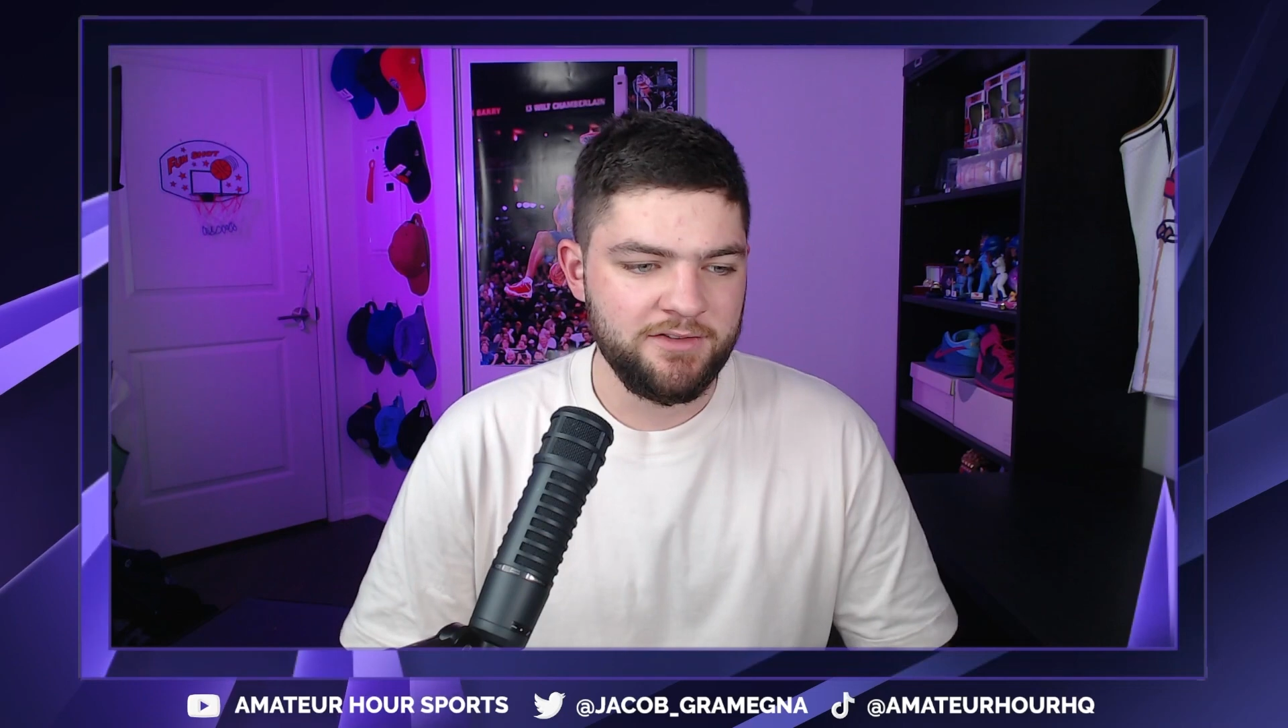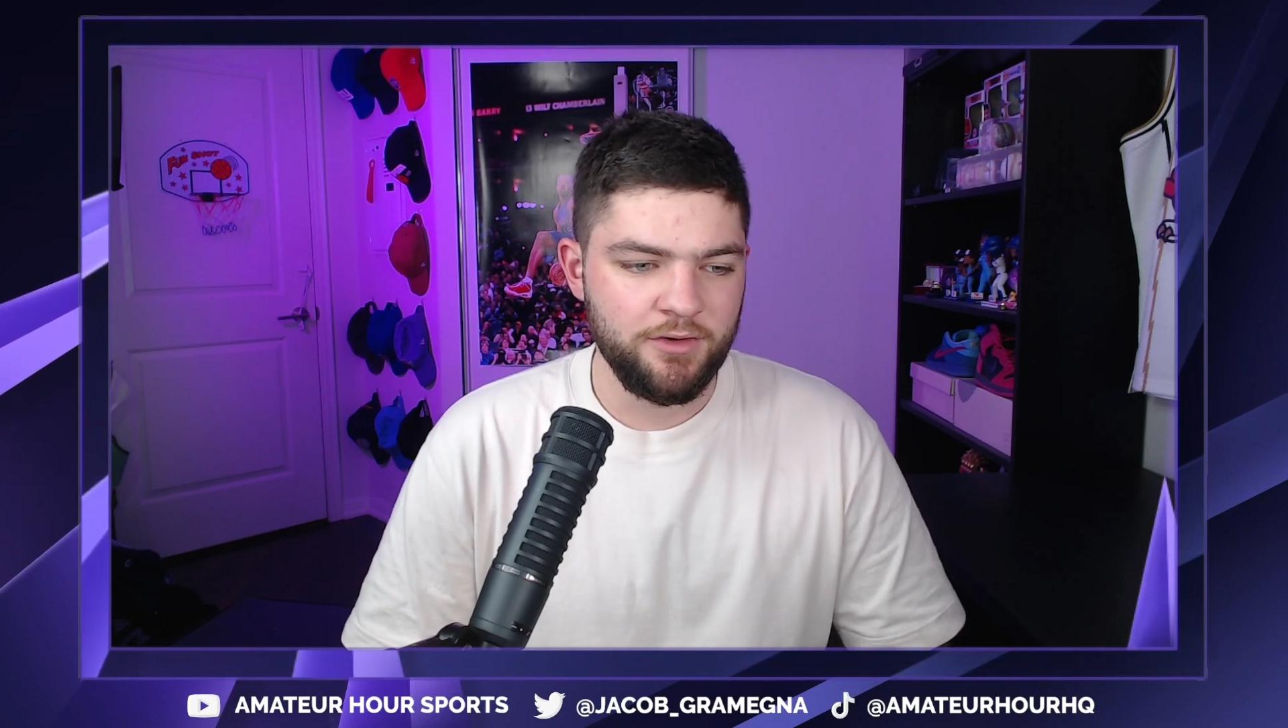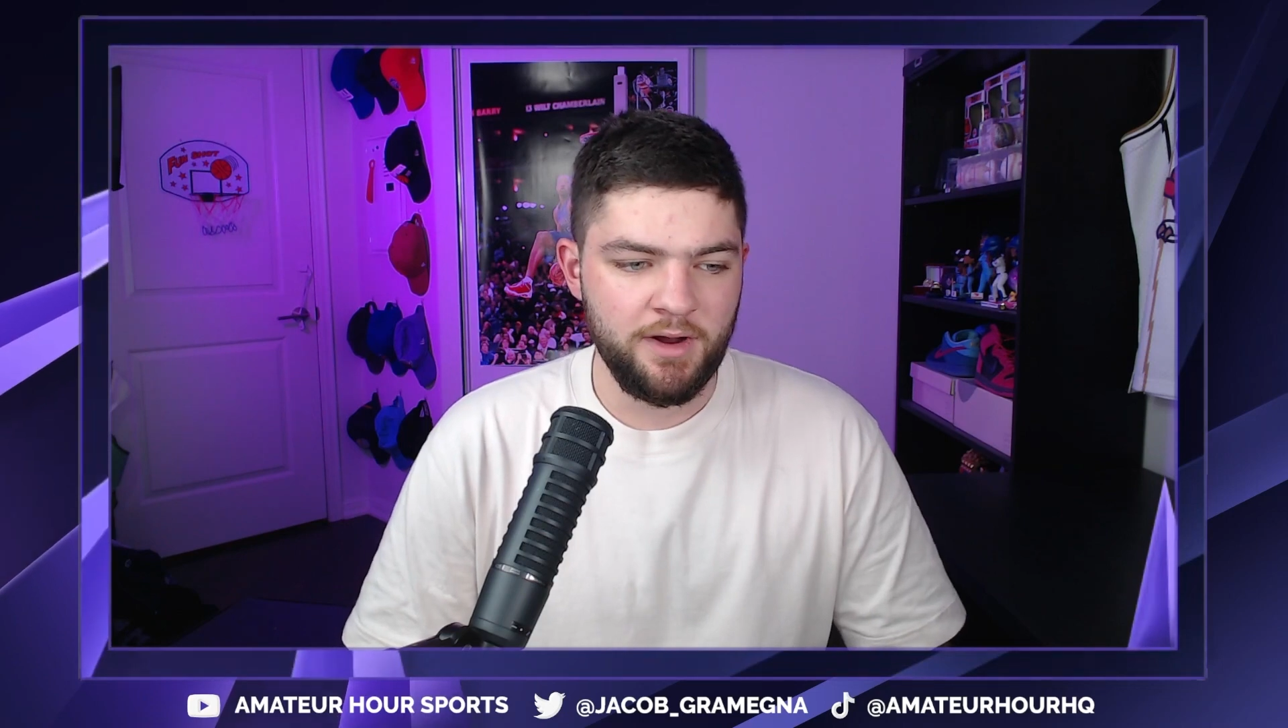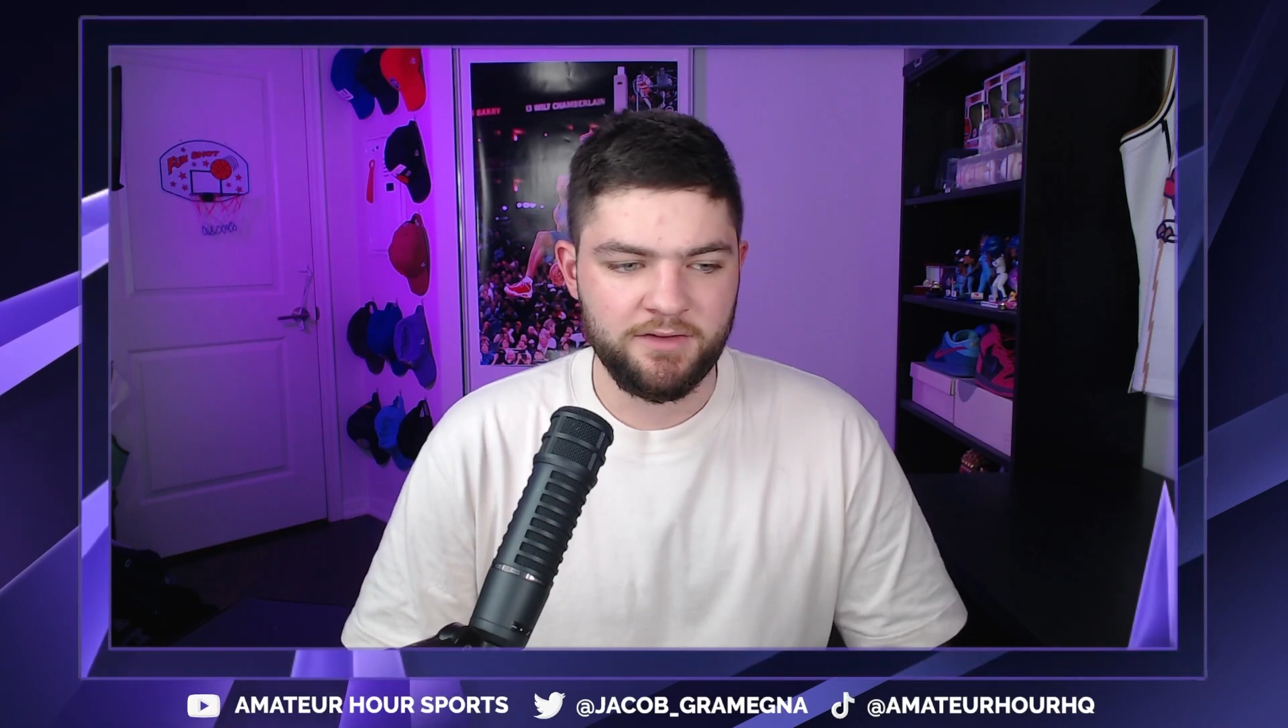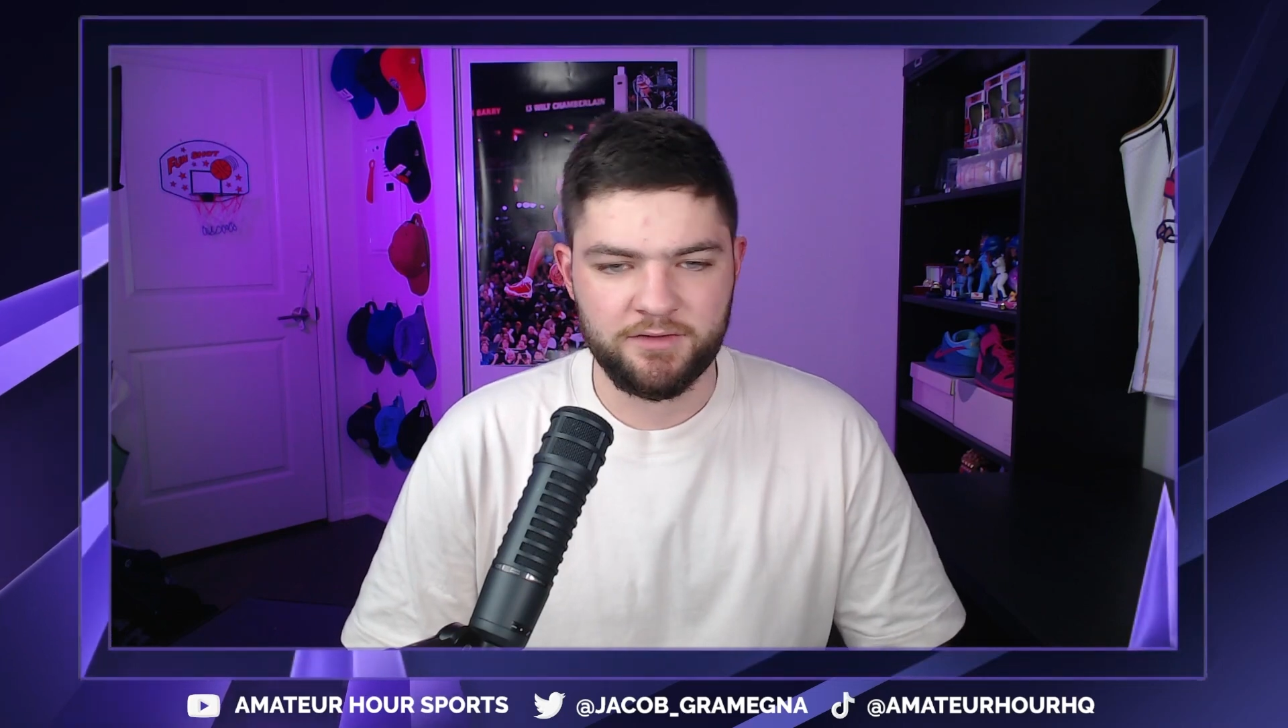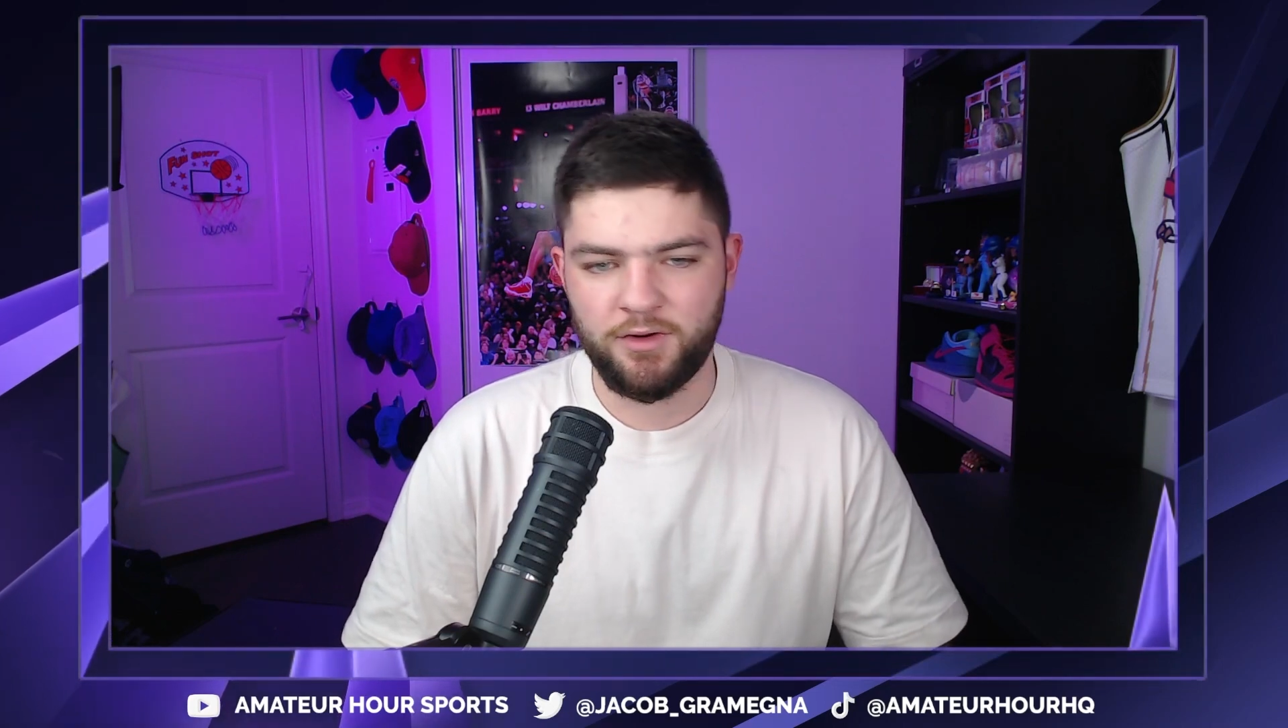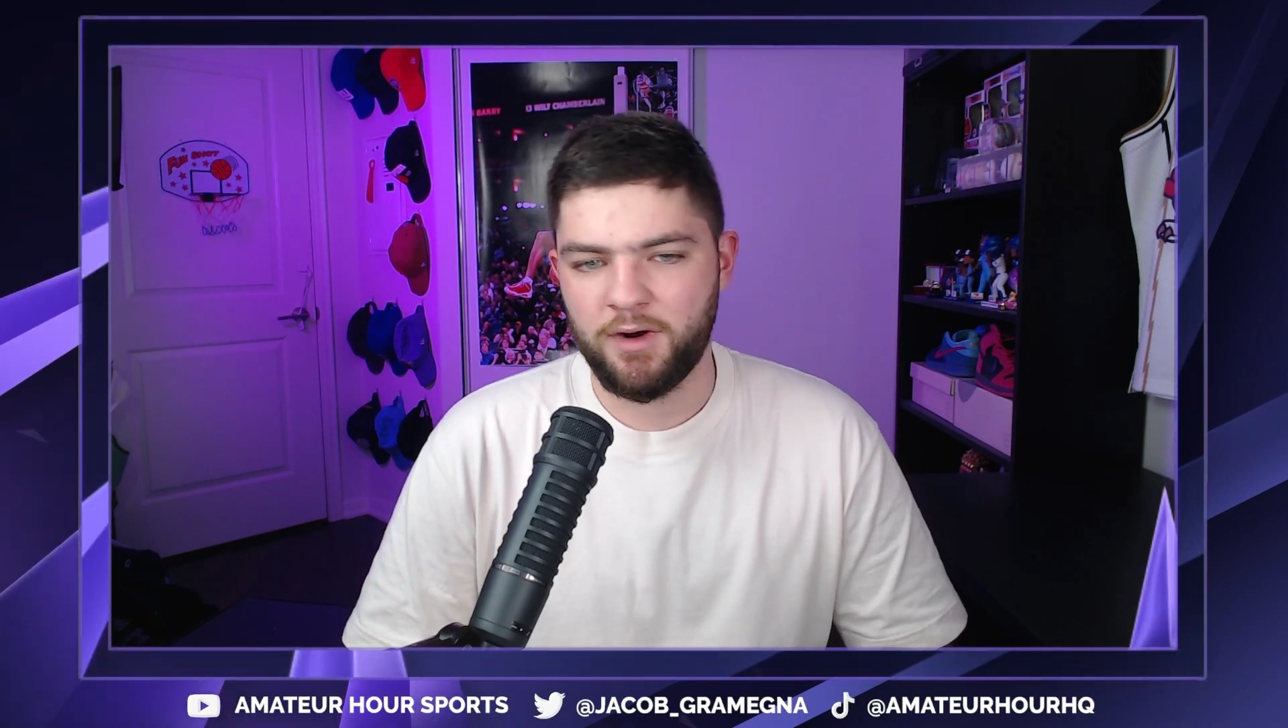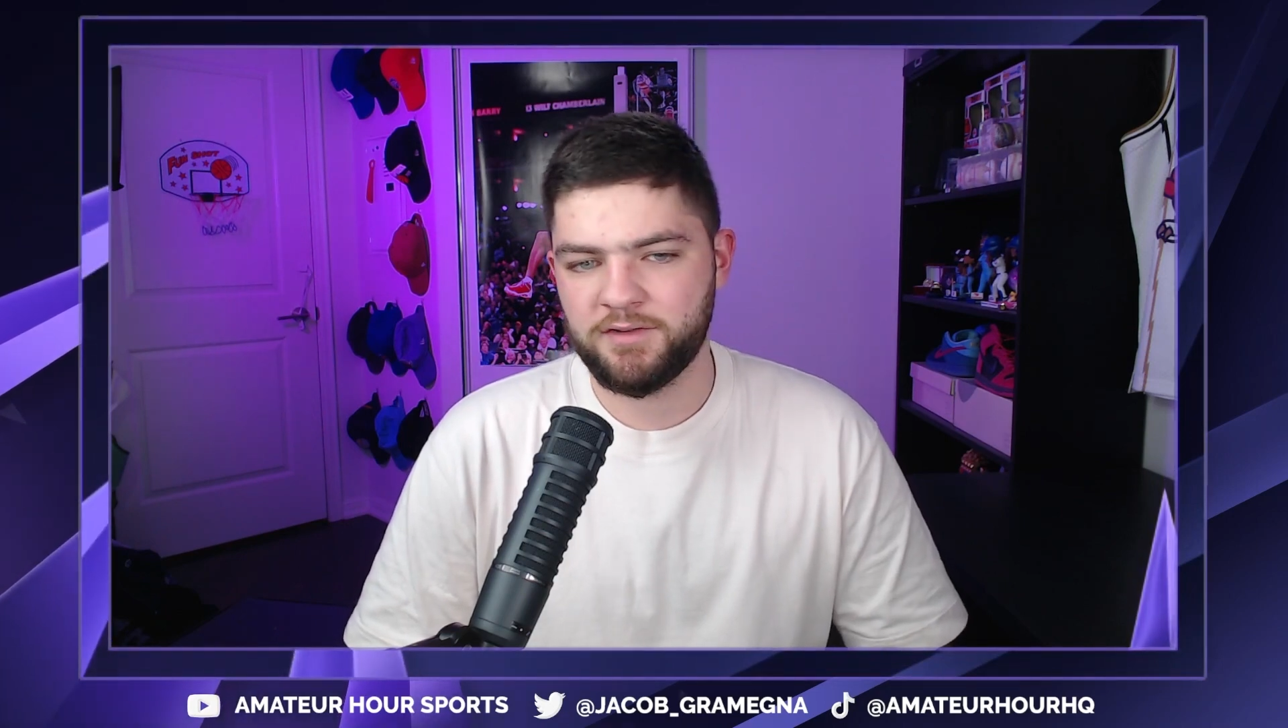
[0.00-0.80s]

going to score.